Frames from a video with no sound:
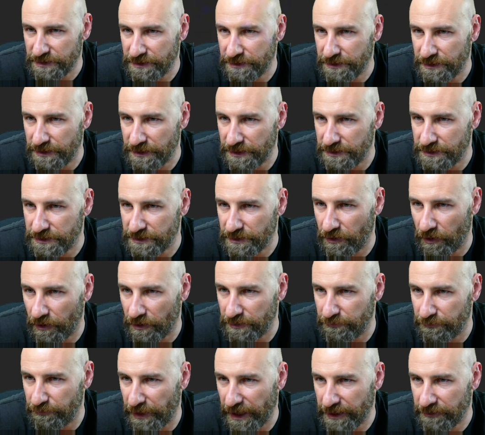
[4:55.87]
It is
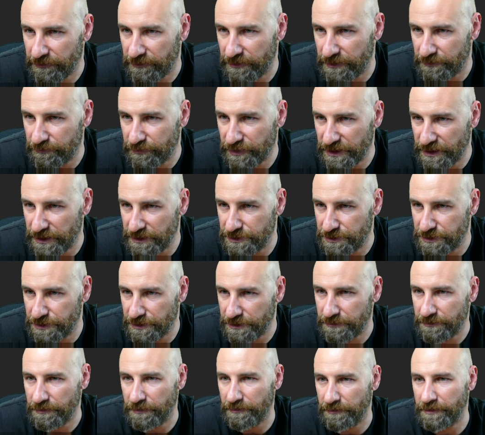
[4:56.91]
called background
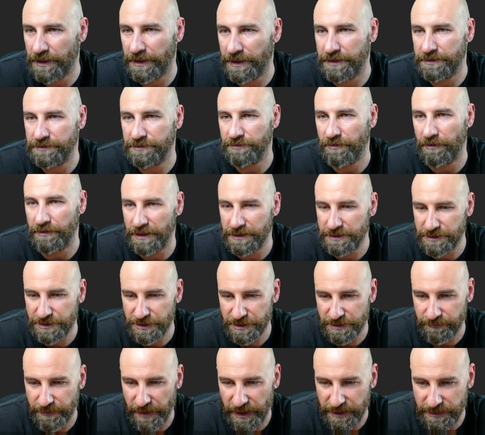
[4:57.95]
PNG. Okay, so let's
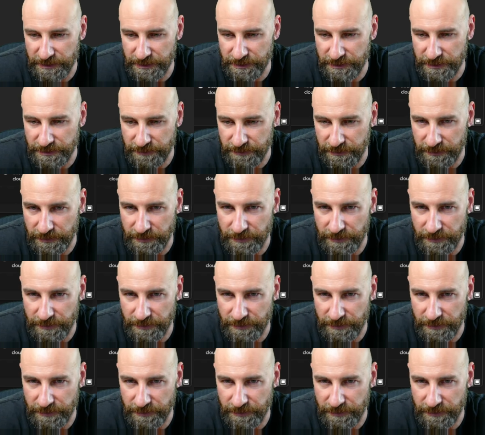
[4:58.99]
just make these